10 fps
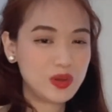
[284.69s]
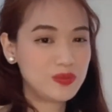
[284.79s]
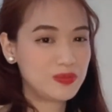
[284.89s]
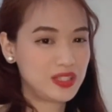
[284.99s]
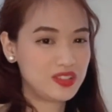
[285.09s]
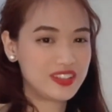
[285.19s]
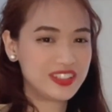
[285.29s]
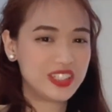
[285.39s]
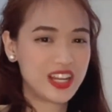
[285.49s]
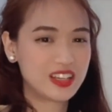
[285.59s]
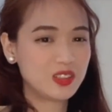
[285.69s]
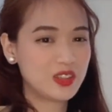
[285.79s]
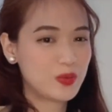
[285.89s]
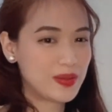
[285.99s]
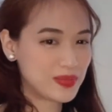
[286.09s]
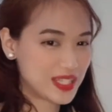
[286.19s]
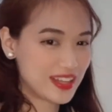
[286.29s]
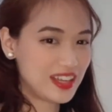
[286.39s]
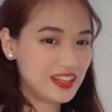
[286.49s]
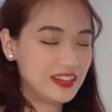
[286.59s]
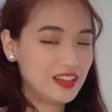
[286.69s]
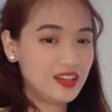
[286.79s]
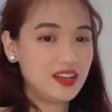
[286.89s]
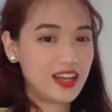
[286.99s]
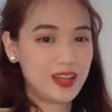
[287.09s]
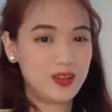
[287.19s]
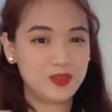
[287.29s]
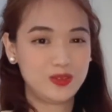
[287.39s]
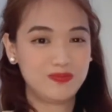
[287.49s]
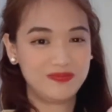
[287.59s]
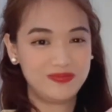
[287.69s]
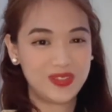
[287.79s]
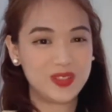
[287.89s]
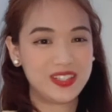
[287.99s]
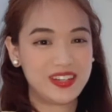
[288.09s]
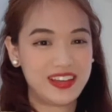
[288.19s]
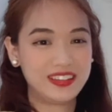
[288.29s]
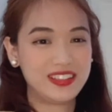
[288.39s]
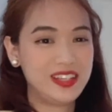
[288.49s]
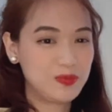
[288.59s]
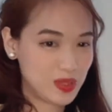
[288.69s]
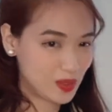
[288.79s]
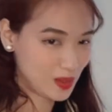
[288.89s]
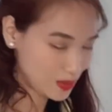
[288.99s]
But you can check out the website. I'll post it at the link below.